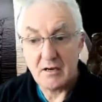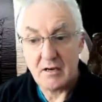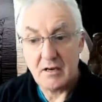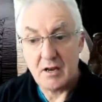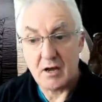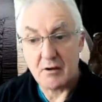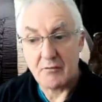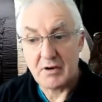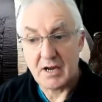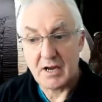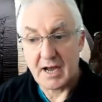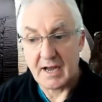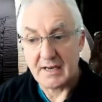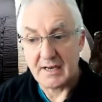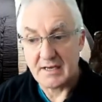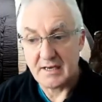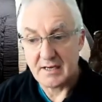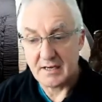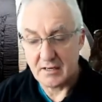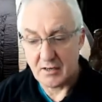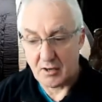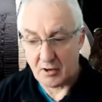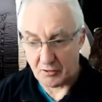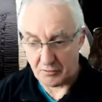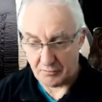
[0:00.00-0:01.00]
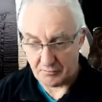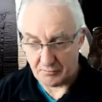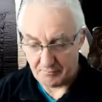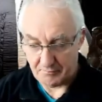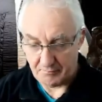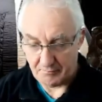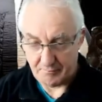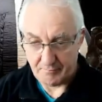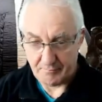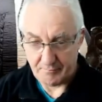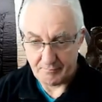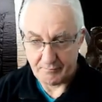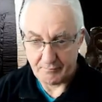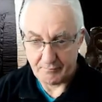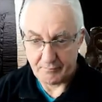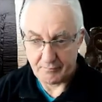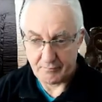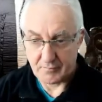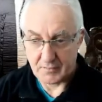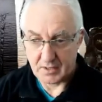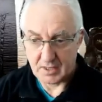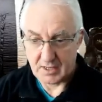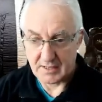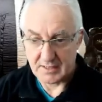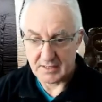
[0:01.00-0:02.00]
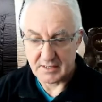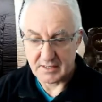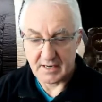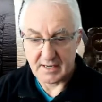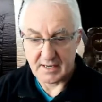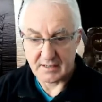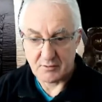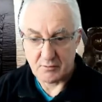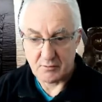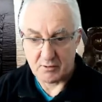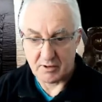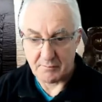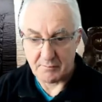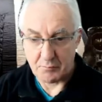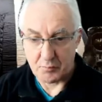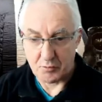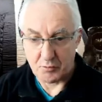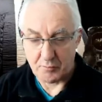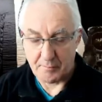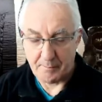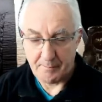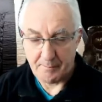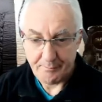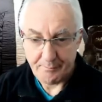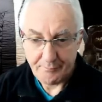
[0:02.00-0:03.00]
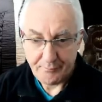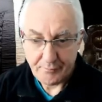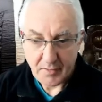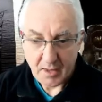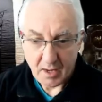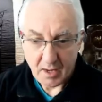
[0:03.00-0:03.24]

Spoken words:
located on. Okay, so that's quite important.